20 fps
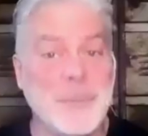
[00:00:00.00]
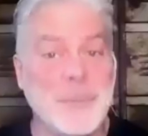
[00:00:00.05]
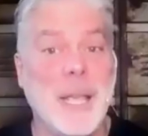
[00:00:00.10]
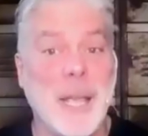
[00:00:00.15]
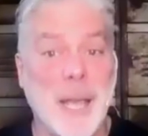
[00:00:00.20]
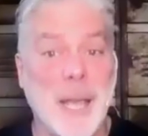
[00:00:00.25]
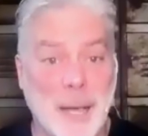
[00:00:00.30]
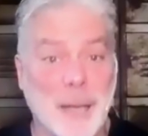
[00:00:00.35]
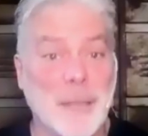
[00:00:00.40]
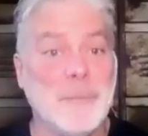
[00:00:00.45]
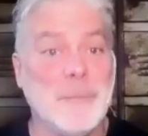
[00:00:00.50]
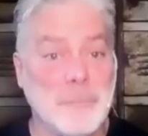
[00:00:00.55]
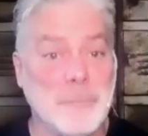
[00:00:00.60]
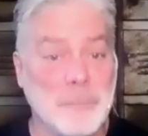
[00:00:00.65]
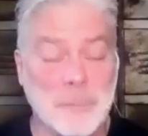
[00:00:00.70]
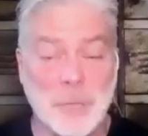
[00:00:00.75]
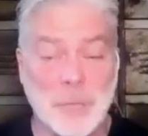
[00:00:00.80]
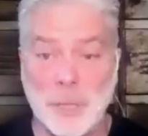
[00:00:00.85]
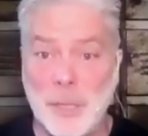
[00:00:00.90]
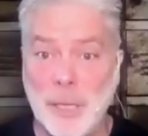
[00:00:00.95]
yeah,
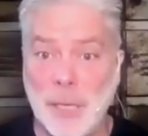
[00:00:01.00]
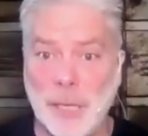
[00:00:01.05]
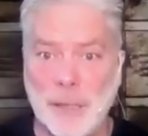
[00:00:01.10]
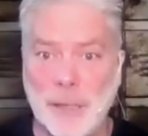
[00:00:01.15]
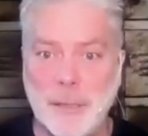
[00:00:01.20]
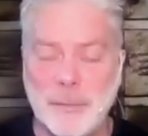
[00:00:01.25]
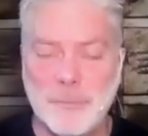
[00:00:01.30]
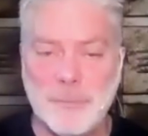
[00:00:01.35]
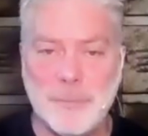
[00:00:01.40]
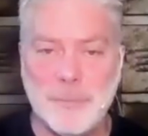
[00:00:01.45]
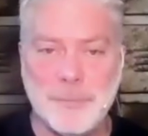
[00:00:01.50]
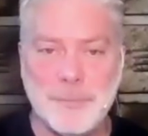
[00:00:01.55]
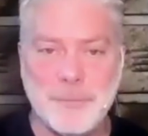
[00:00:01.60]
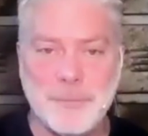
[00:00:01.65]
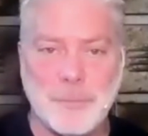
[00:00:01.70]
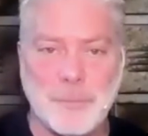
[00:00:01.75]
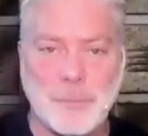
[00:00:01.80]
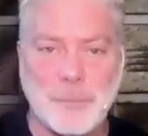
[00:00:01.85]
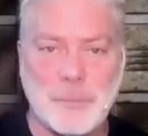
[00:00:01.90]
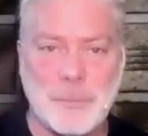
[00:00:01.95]
I Good. lack my
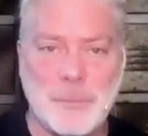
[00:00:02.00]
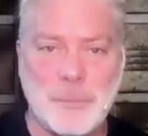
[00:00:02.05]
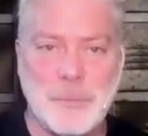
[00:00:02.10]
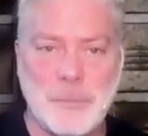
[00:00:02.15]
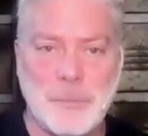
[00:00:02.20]
two-year-old